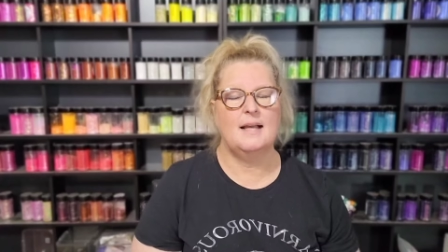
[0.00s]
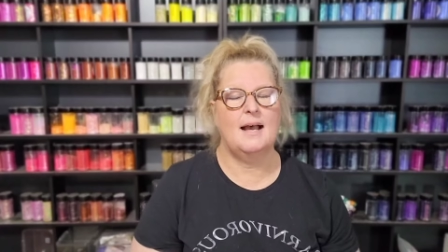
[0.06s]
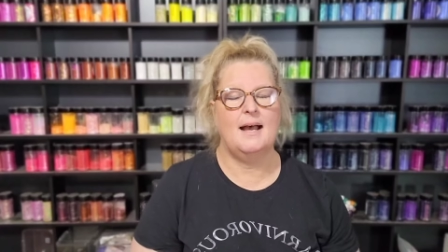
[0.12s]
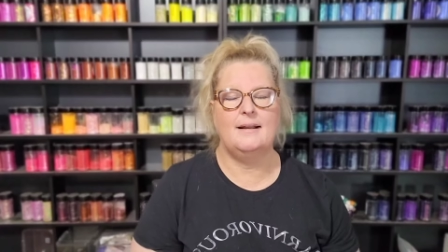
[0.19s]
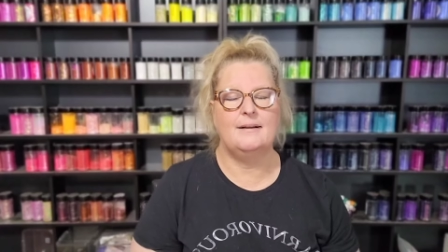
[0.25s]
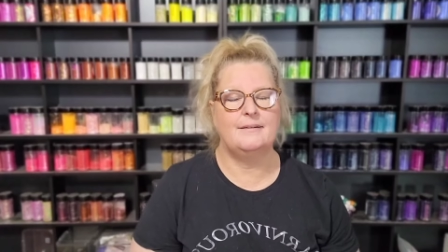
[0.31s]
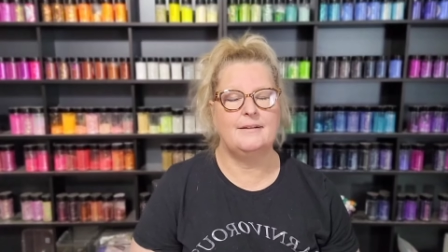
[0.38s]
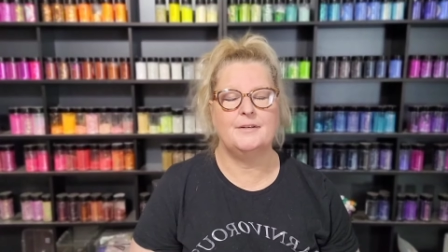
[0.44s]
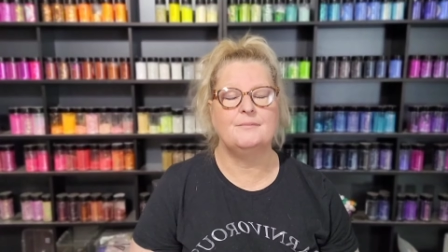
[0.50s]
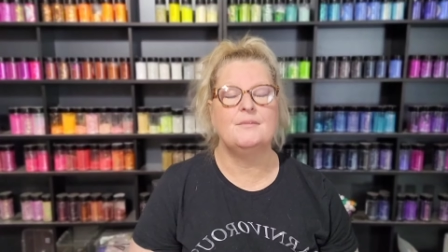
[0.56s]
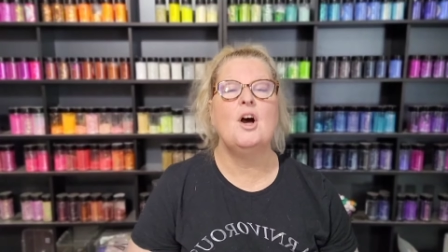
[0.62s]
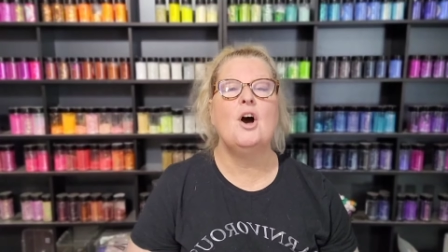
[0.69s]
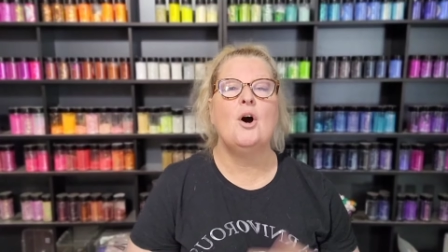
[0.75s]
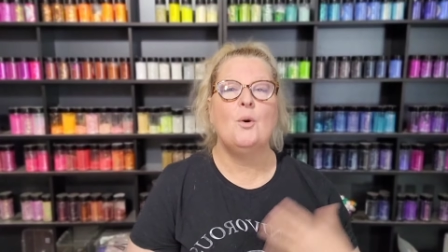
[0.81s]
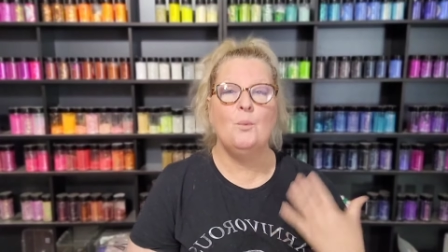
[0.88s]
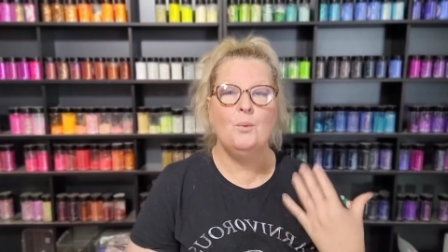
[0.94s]
I don't know.
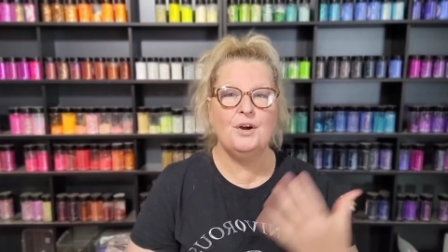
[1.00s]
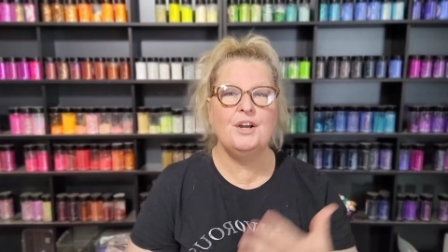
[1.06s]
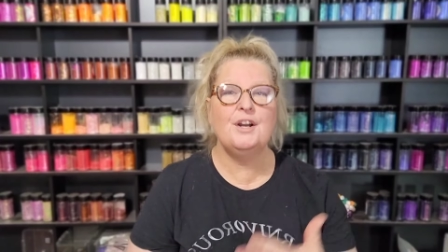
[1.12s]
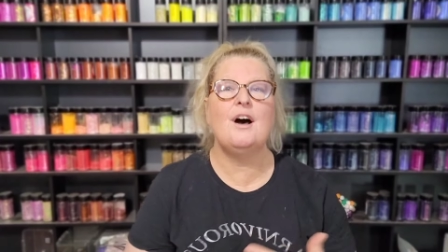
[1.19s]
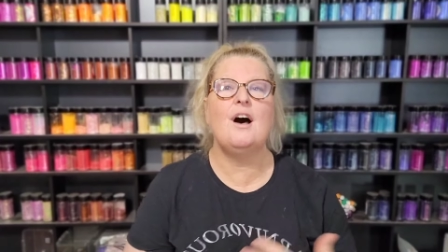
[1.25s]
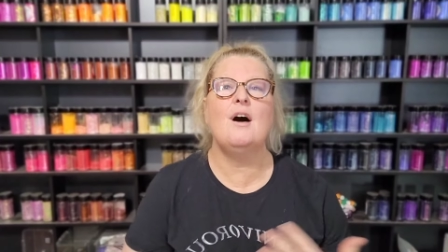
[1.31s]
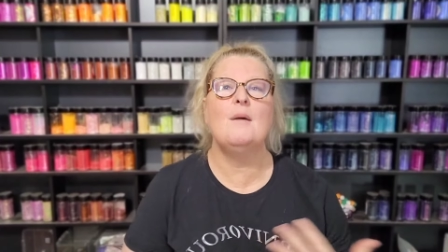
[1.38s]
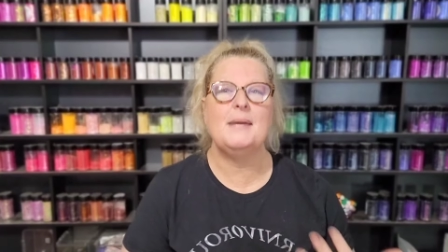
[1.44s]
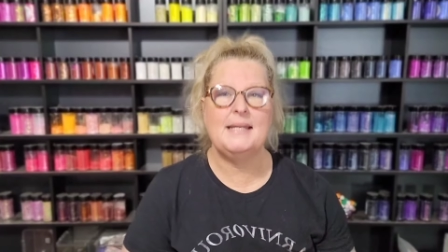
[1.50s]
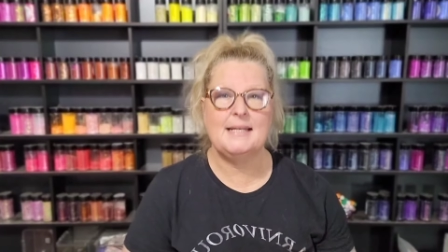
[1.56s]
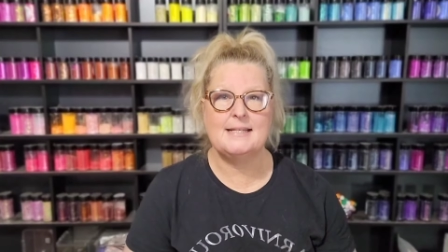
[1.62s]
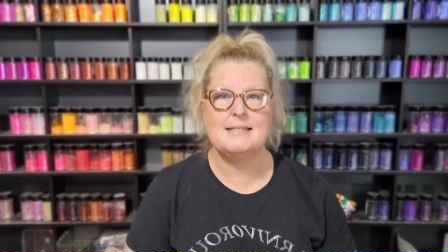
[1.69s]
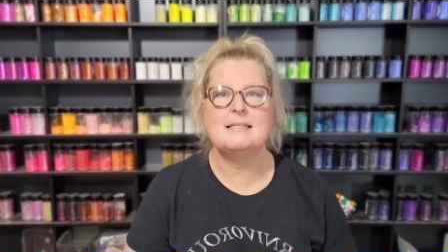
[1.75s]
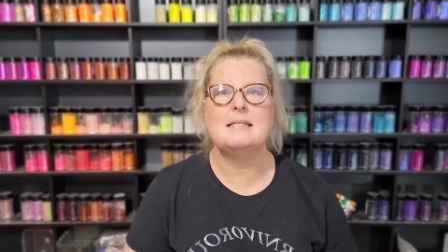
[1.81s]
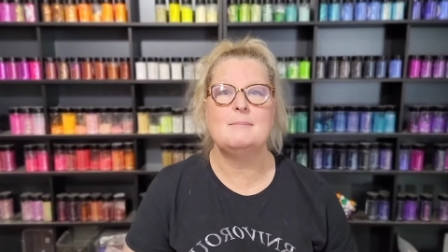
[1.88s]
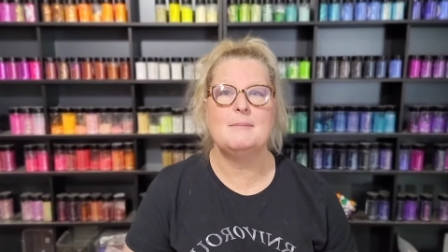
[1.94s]
We're going to all be
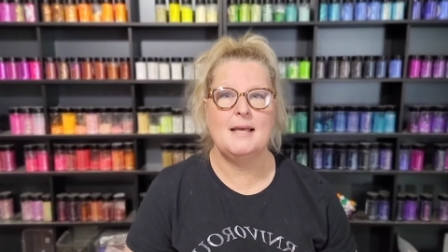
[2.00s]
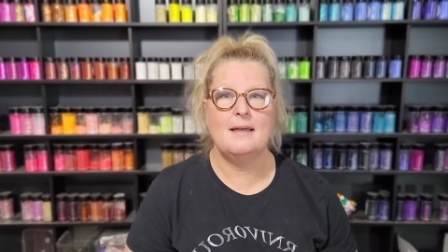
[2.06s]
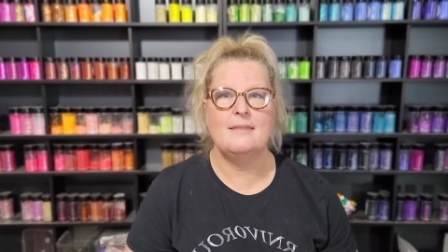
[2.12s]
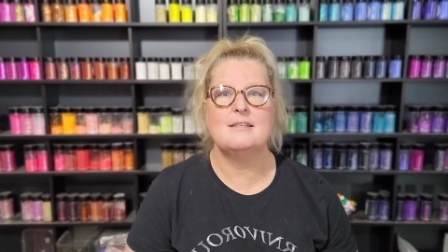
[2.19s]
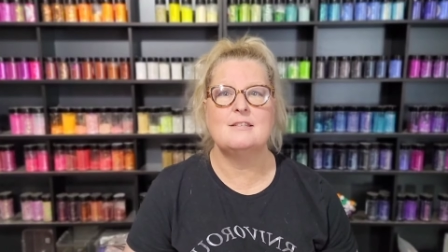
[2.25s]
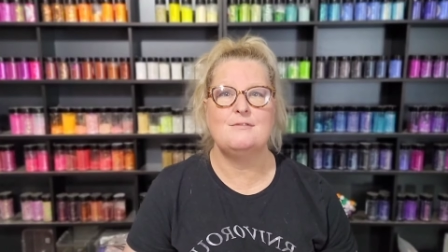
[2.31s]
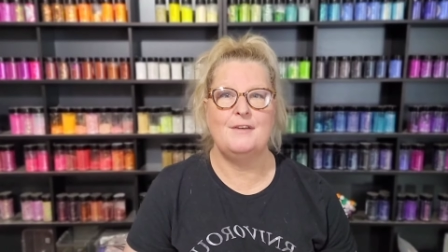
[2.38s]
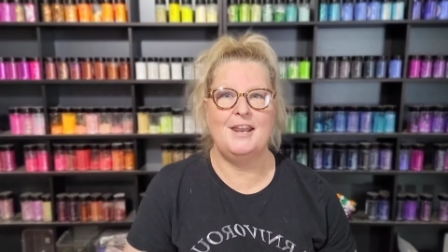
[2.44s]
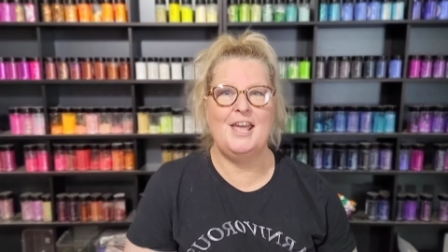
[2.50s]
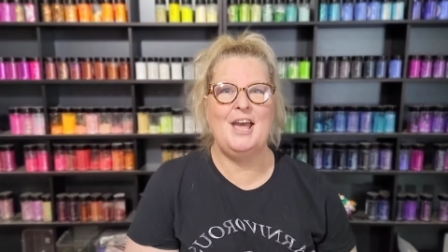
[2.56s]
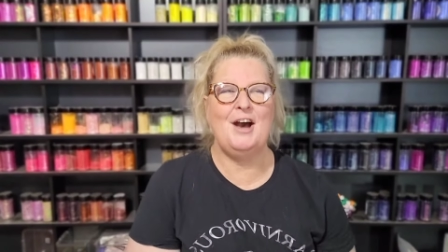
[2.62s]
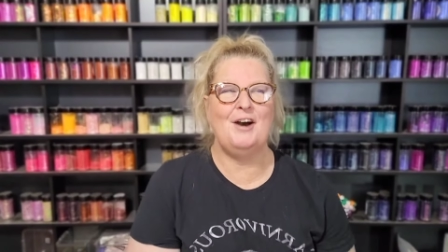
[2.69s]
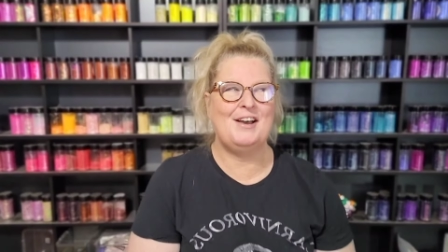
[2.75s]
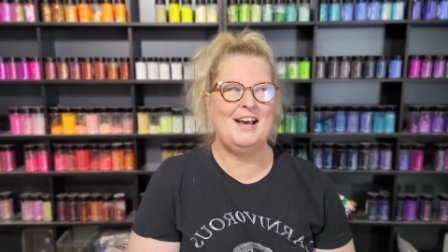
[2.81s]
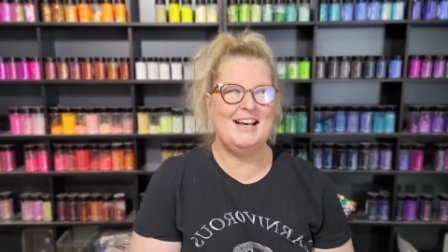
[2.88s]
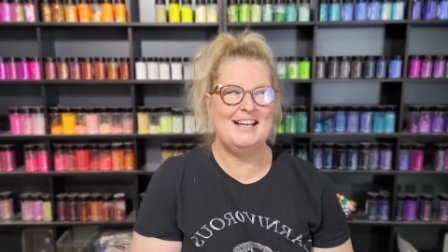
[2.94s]
nice to me on this
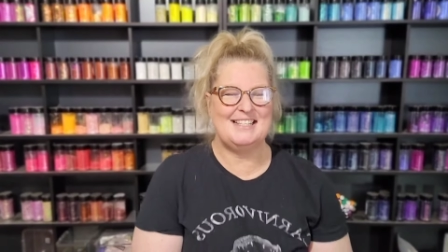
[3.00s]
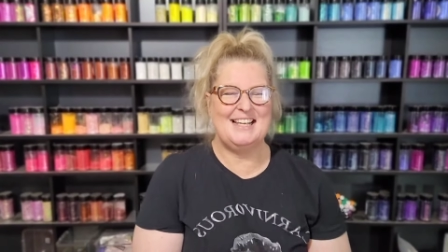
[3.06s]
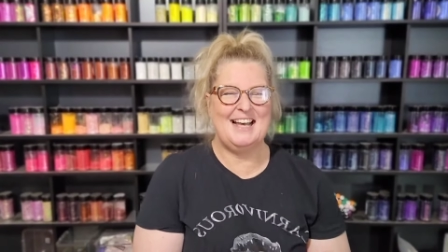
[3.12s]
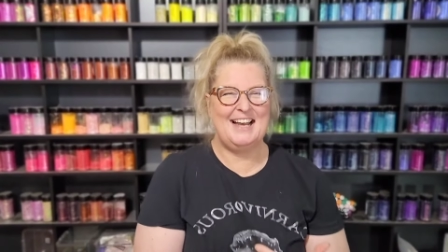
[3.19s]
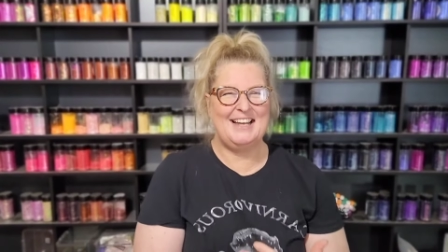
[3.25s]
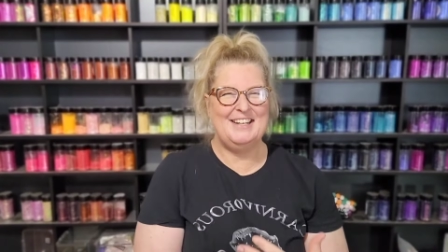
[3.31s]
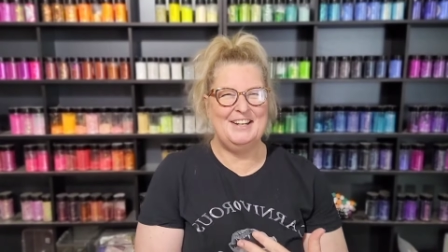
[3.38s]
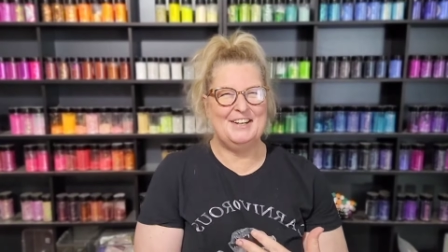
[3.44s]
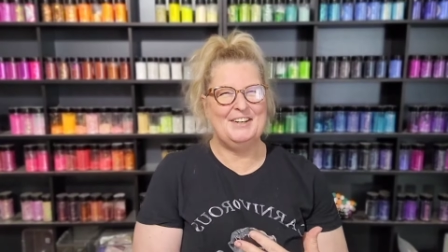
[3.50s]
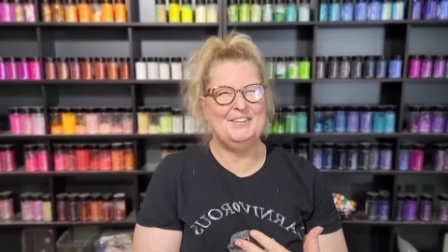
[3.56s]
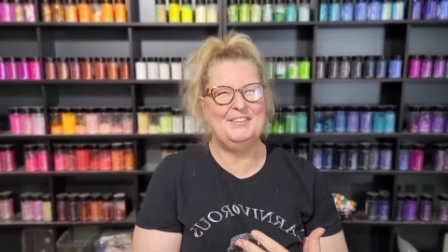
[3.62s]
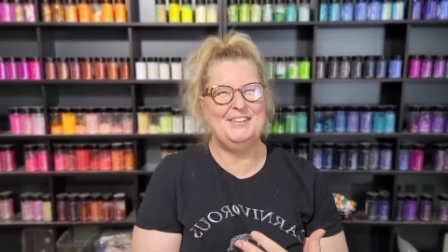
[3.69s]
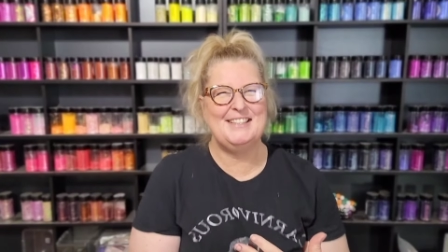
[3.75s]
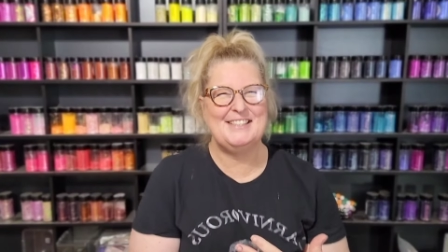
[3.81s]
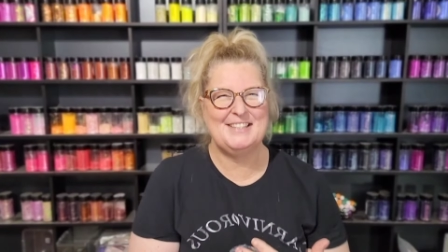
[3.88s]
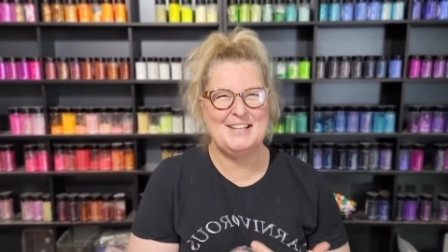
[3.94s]
video because I know
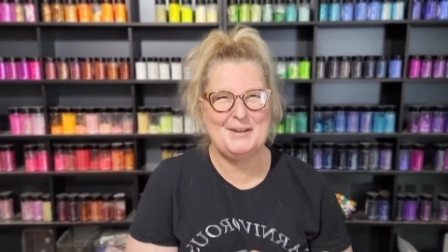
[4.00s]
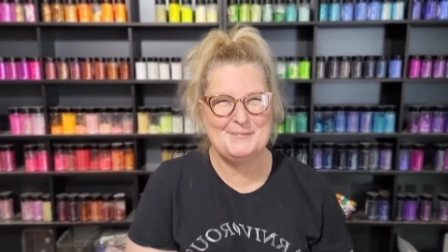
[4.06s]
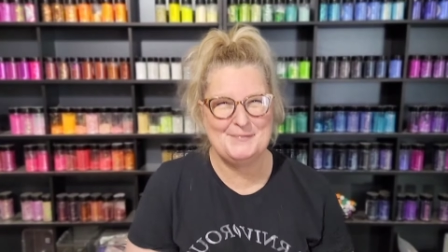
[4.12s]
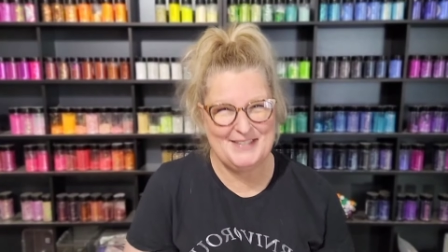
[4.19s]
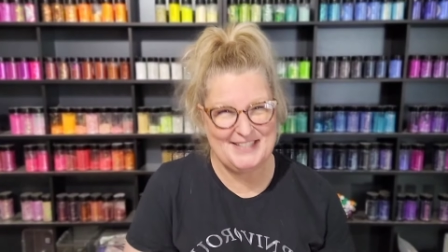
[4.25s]
it's all